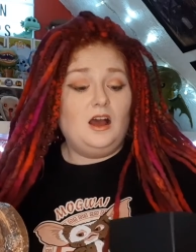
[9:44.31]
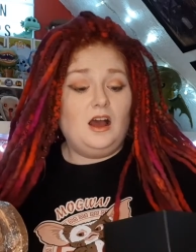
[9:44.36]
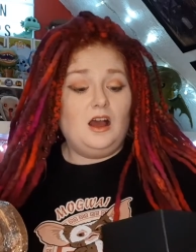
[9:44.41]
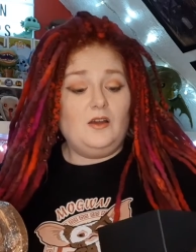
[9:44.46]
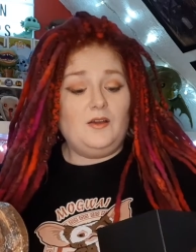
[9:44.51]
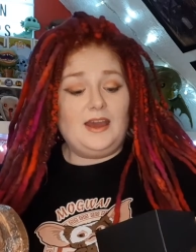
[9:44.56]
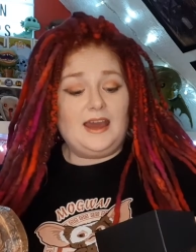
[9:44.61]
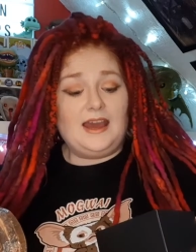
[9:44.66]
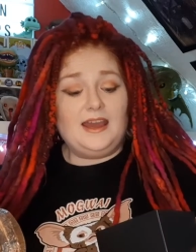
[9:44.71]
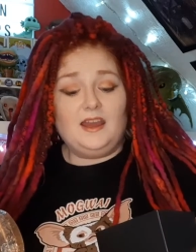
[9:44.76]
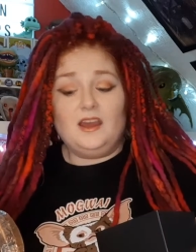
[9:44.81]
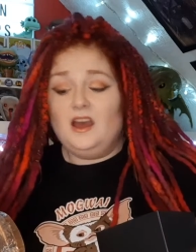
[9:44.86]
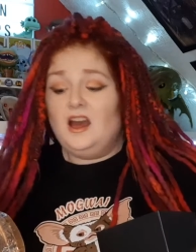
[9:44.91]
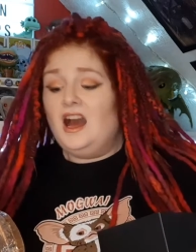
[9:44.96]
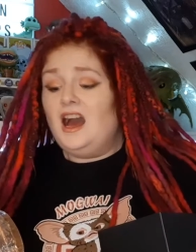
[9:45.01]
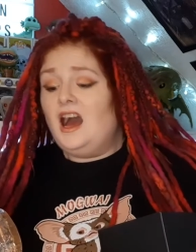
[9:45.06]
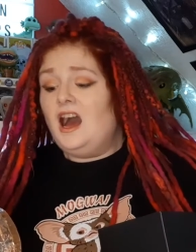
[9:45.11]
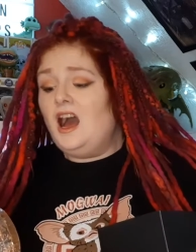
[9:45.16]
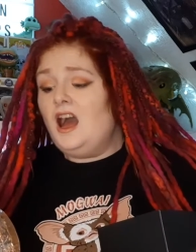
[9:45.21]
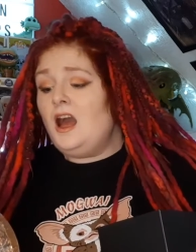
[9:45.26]
Okay,
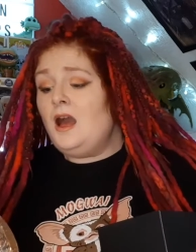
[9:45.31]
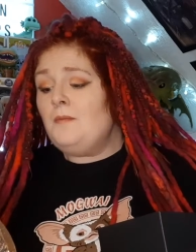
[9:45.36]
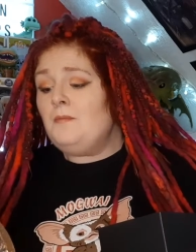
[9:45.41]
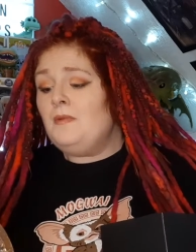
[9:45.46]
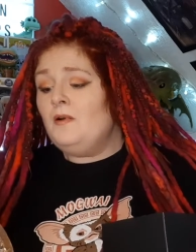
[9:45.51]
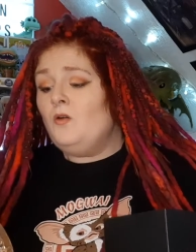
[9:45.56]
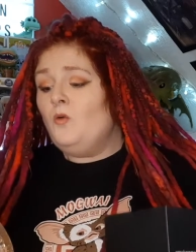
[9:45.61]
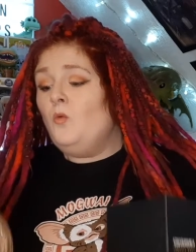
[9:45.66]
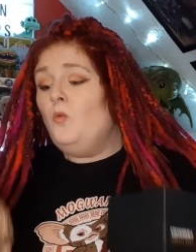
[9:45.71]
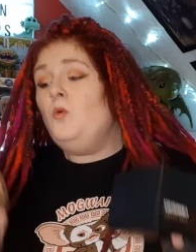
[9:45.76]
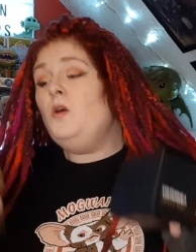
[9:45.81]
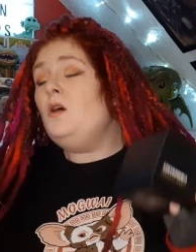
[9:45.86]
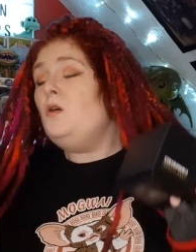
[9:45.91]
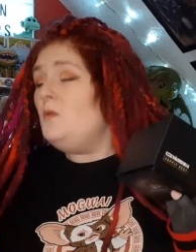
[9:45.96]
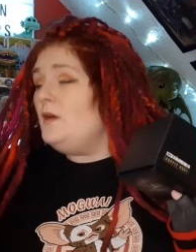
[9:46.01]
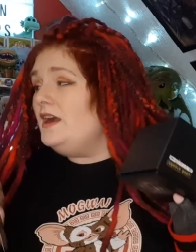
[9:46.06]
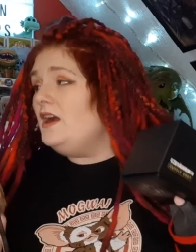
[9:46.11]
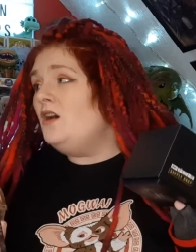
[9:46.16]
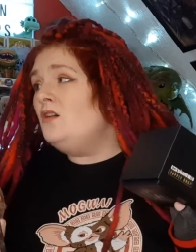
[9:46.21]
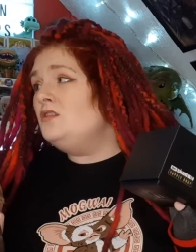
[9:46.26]
will
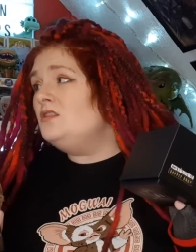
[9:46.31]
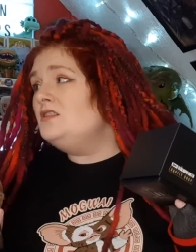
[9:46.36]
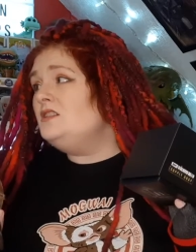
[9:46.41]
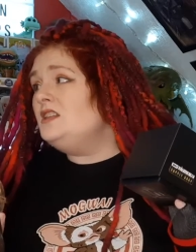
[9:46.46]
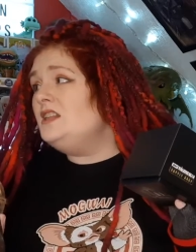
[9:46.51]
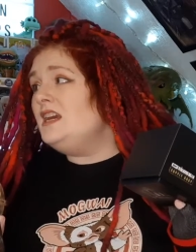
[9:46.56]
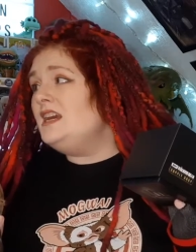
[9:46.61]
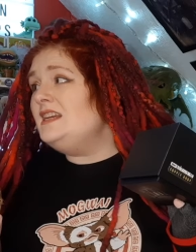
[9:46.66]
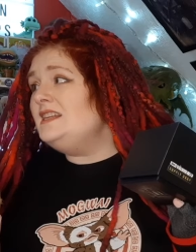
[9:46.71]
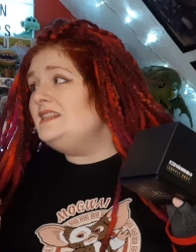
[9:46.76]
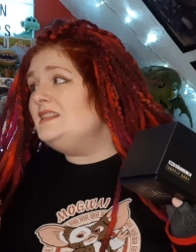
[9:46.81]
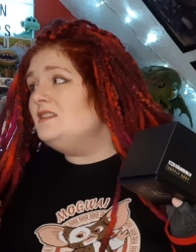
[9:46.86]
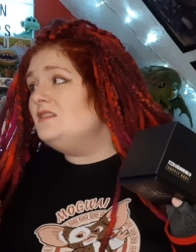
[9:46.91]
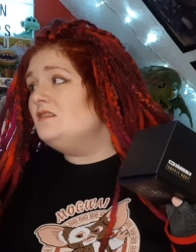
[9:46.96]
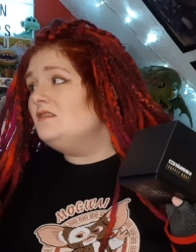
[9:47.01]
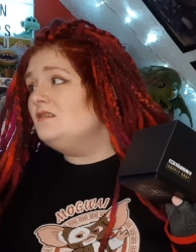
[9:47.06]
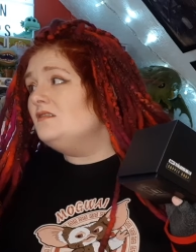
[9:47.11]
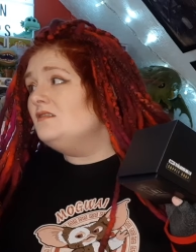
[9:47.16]
we hold on to these?